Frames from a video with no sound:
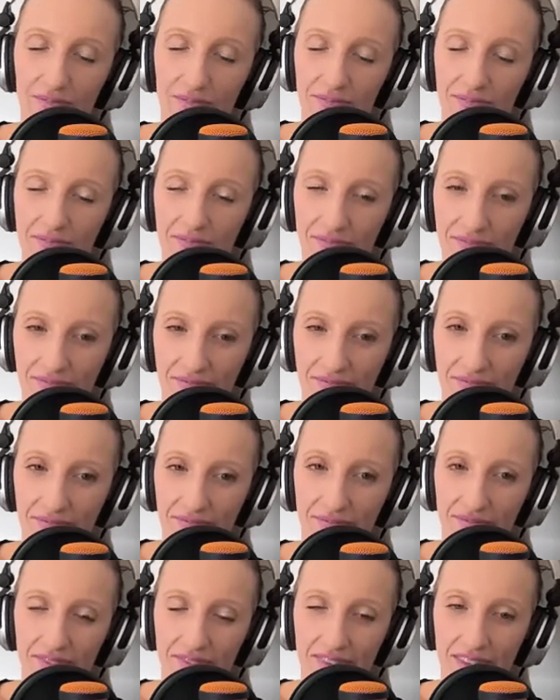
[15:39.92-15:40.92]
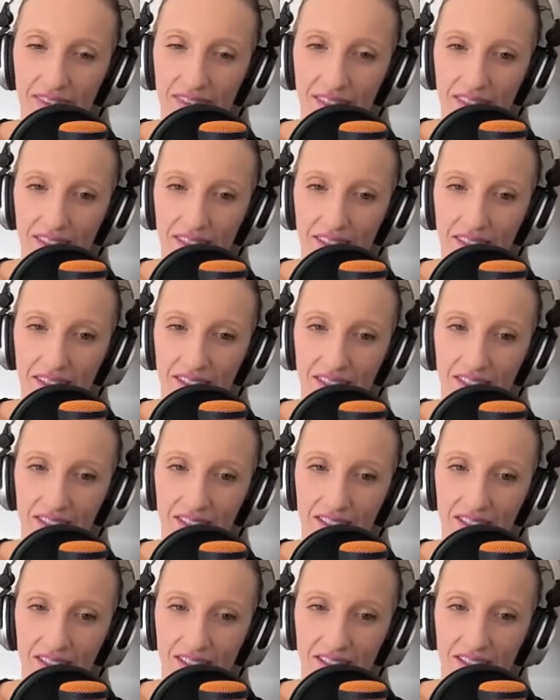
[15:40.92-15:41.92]

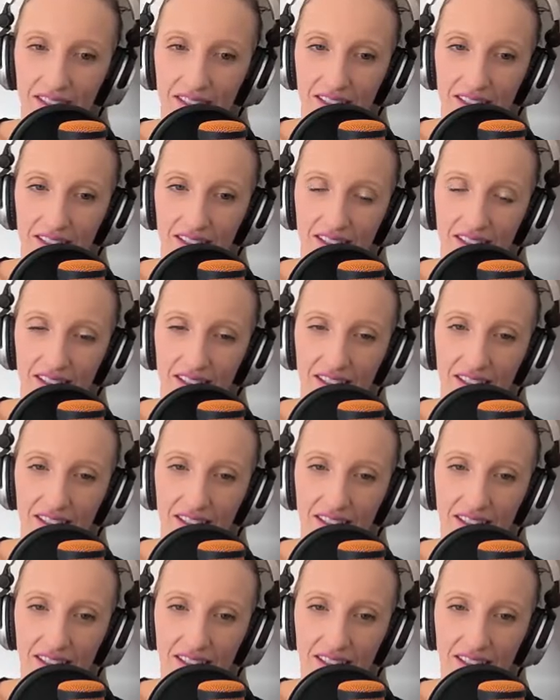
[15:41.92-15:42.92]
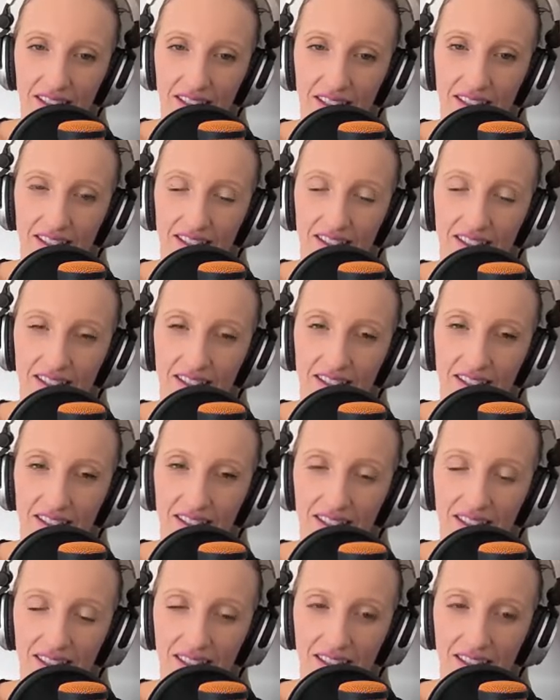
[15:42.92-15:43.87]
[no speech]